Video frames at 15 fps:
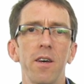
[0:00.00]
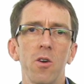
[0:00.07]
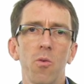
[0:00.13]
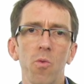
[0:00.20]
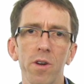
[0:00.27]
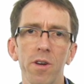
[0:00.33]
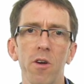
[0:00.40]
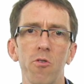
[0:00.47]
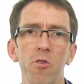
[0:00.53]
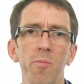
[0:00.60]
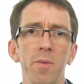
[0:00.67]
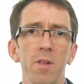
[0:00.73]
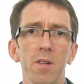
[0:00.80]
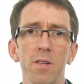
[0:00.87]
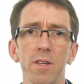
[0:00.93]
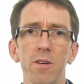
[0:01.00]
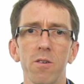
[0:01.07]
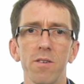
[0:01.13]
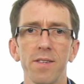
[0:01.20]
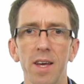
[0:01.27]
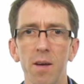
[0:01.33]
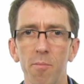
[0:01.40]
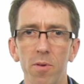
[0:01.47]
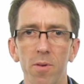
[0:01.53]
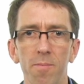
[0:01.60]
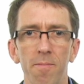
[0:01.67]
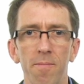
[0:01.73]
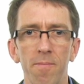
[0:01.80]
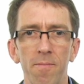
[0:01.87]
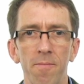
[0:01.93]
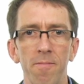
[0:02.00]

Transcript: in a 100 milliliter sample.